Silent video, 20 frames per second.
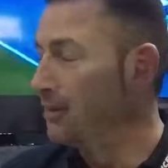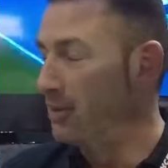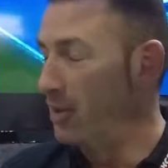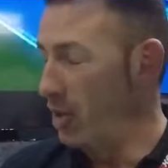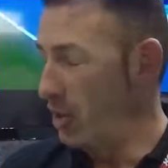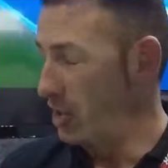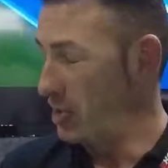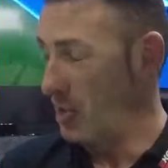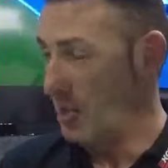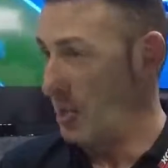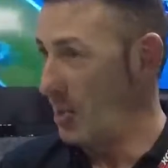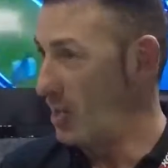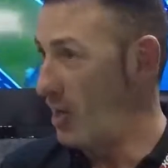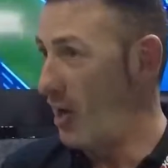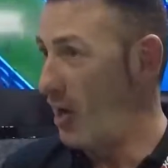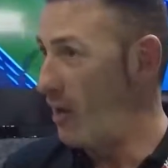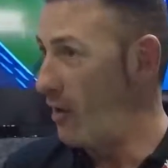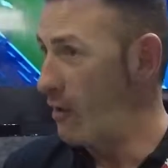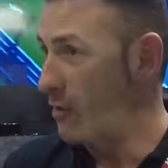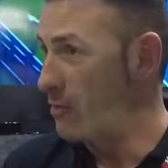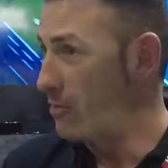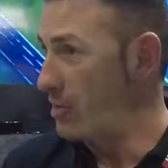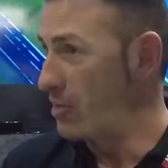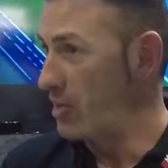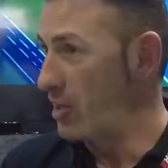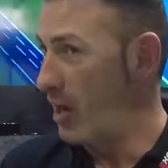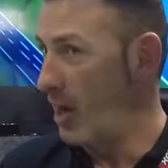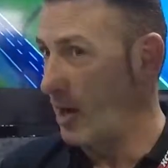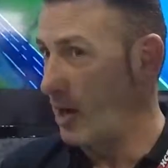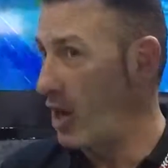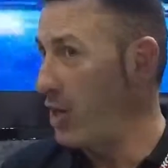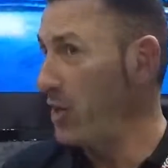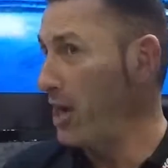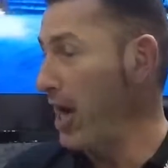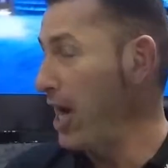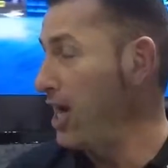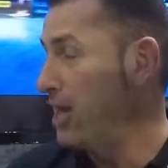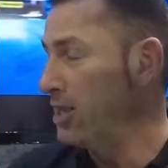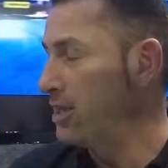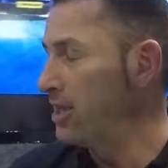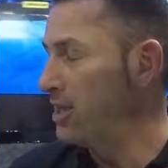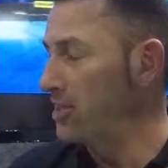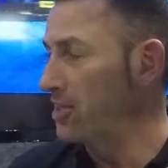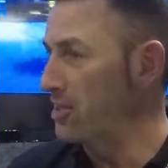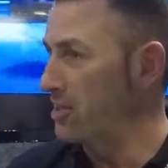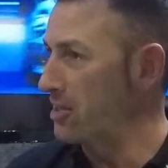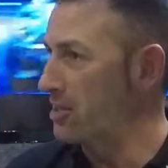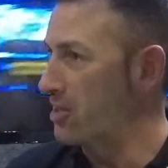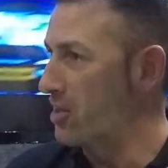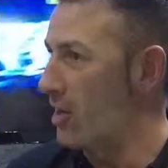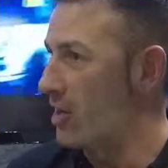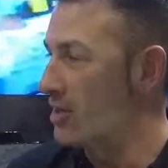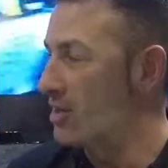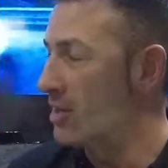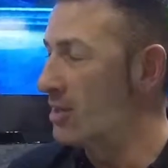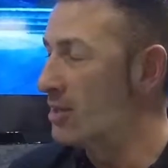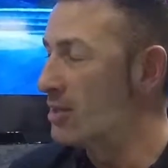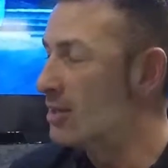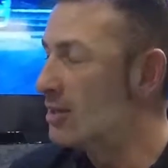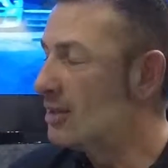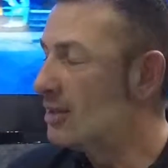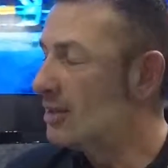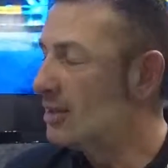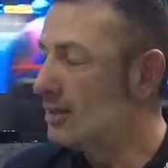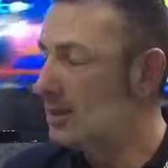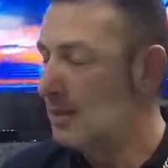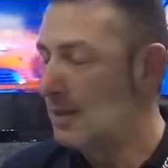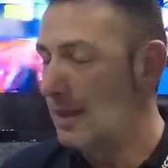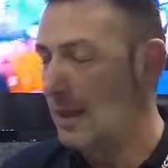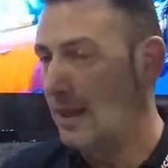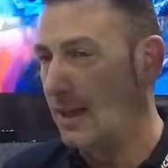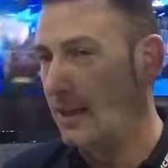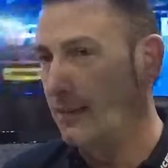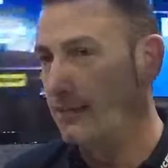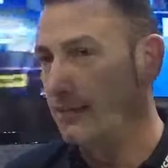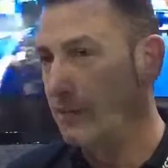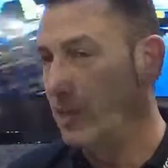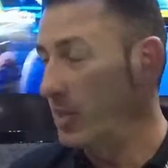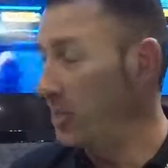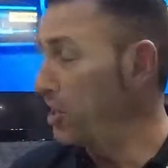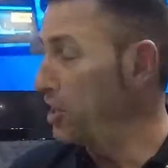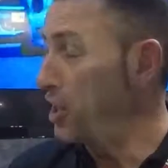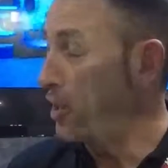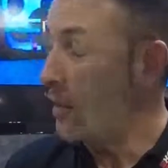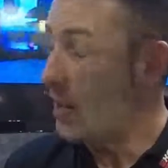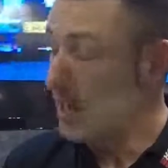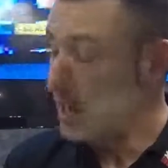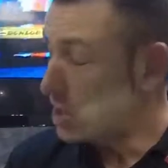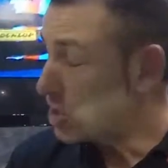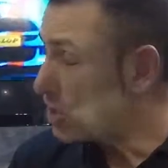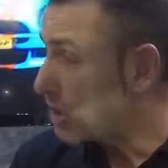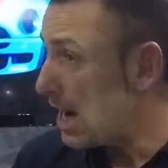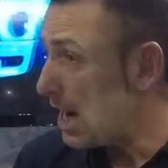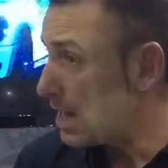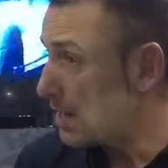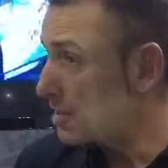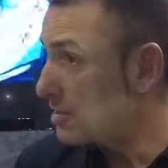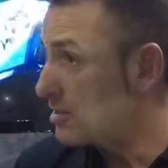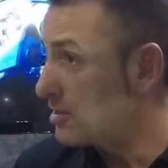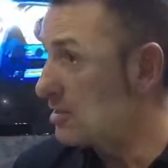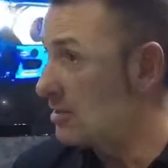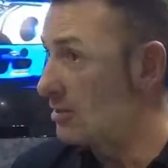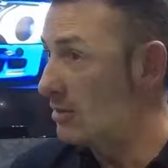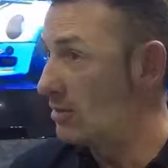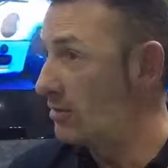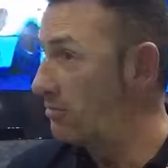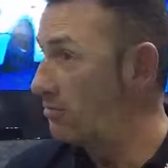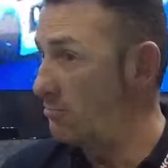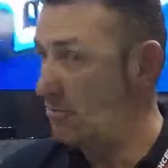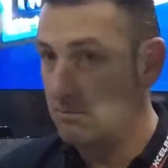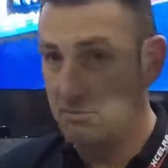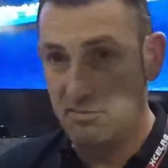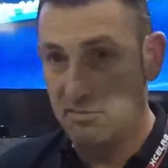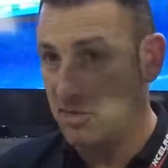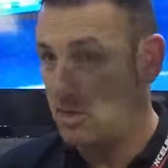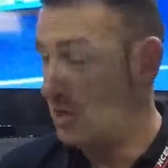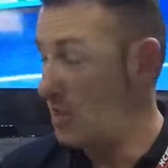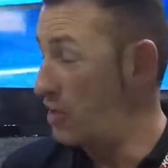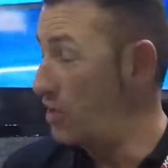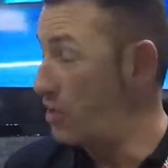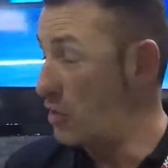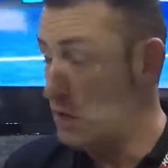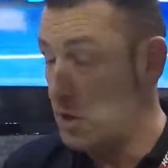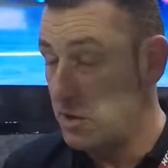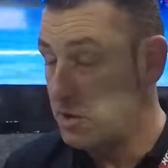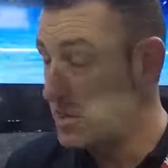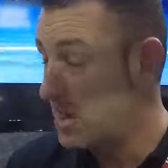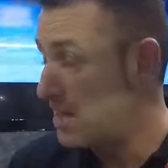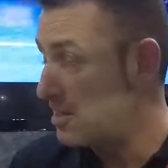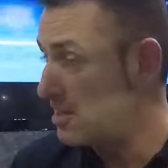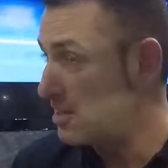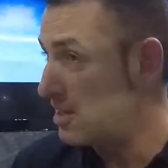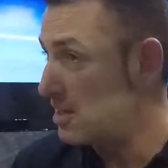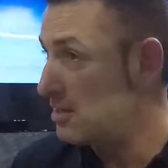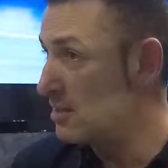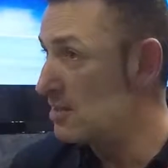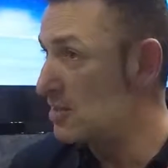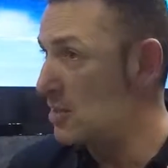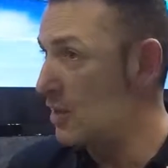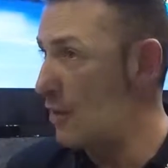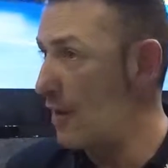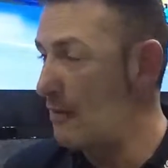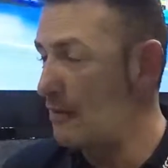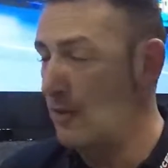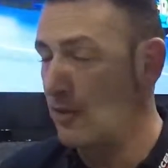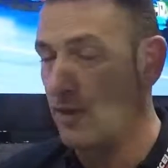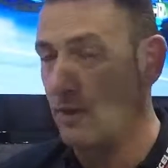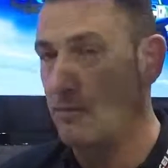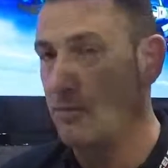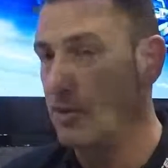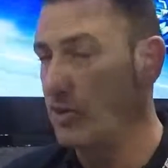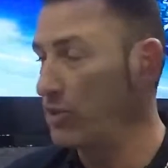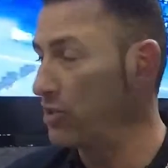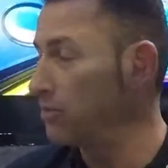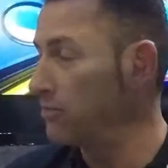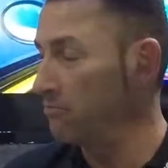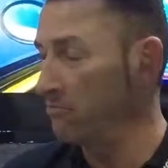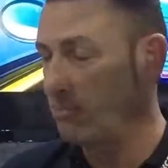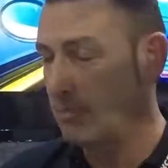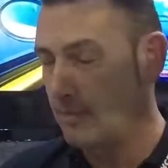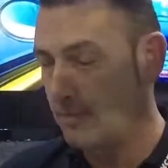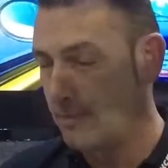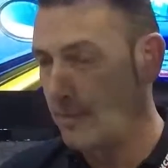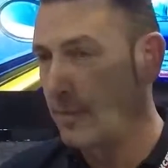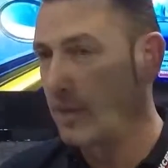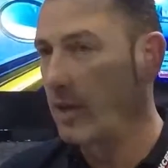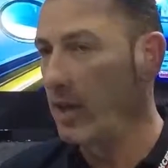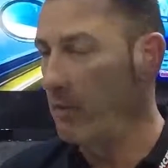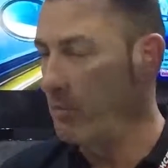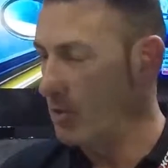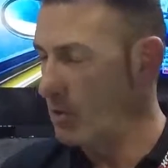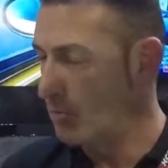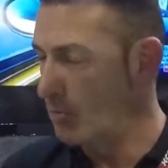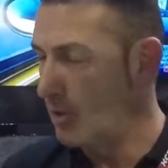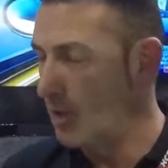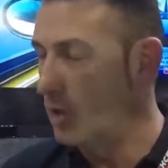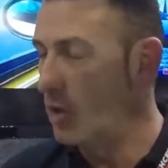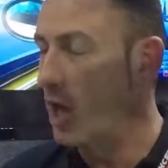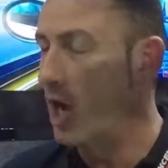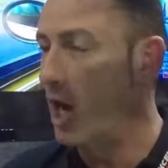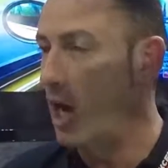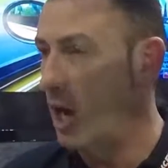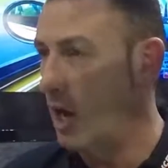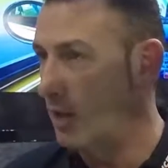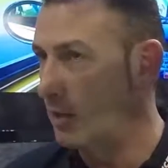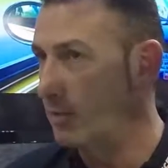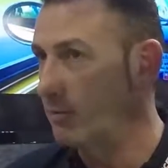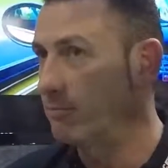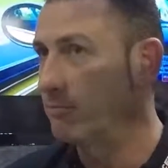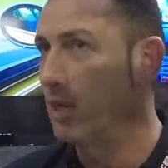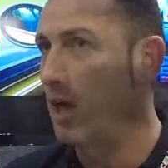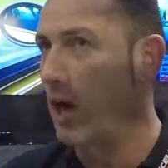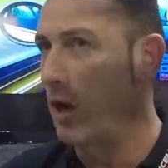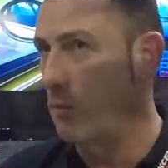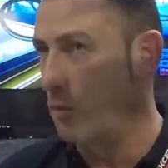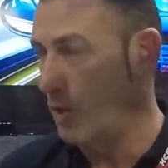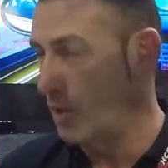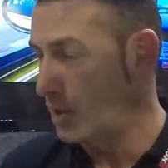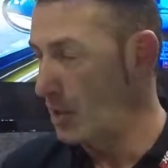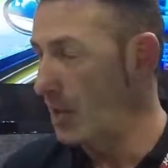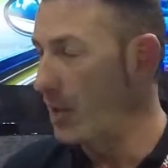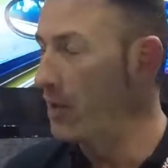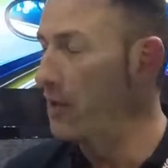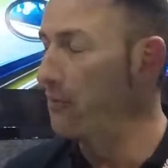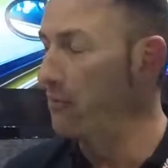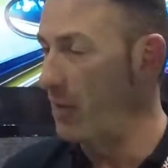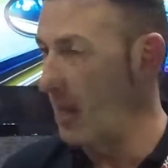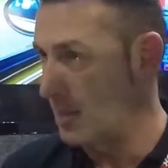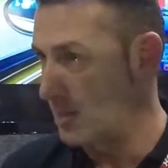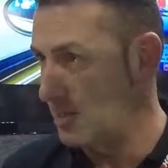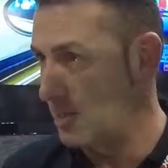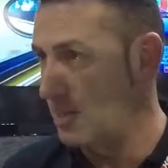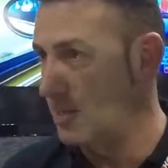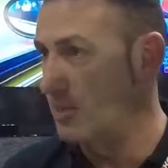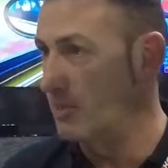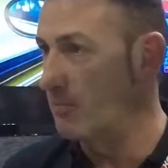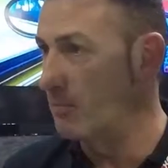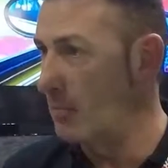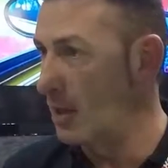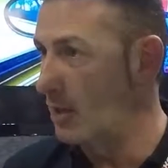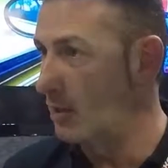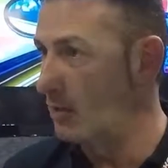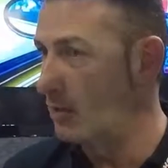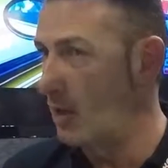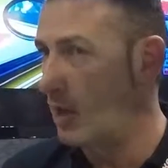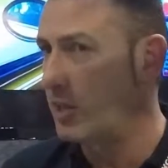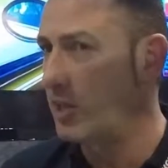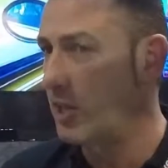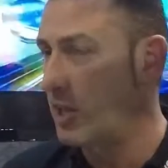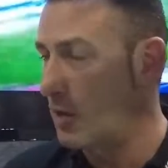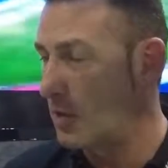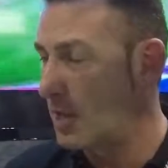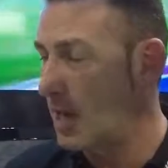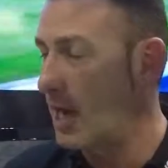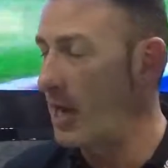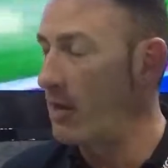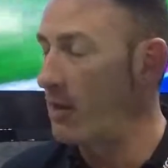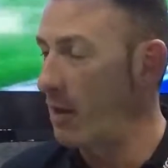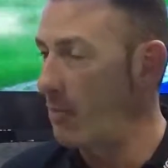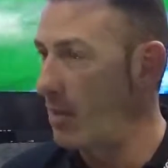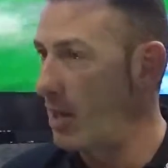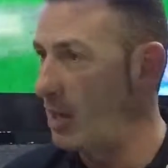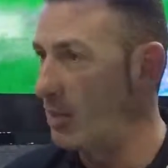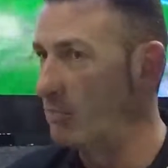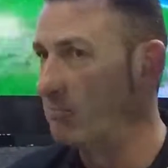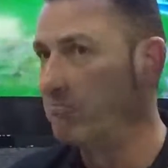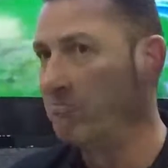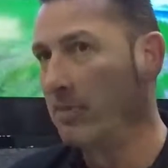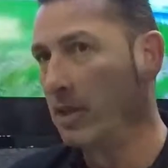looked at the car and was like, okay, this is exciting. Um, I didn't know any tracks, didn't do no testing, so everything was, it was a real hard upward curve last season. But I did okay. I mean,